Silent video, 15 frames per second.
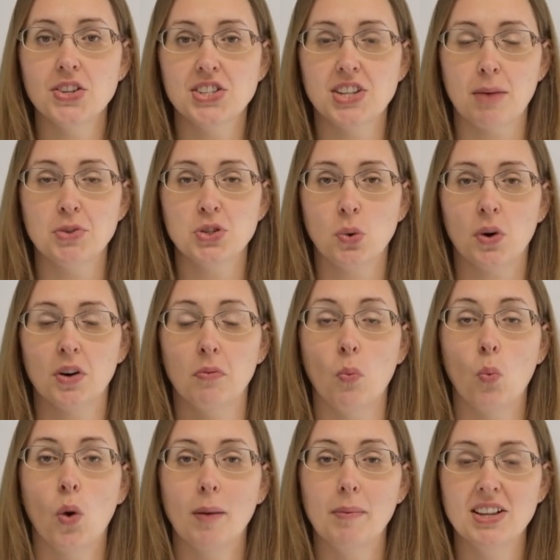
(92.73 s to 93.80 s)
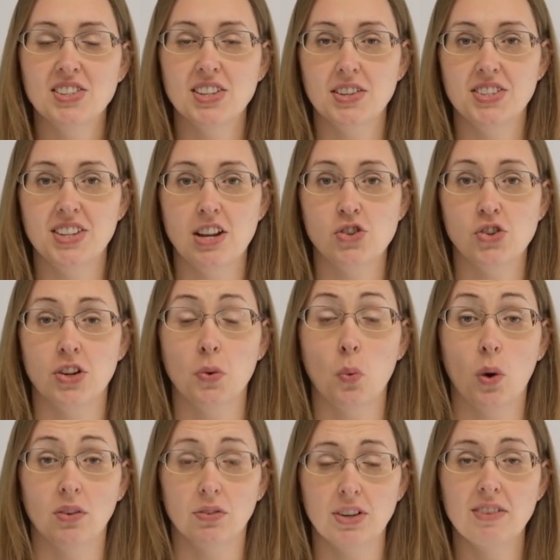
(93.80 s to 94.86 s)
some sort of warming sensation
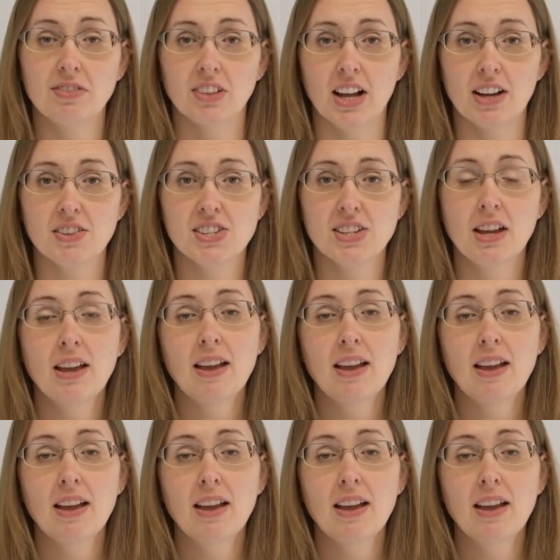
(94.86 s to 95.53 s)
or reflux,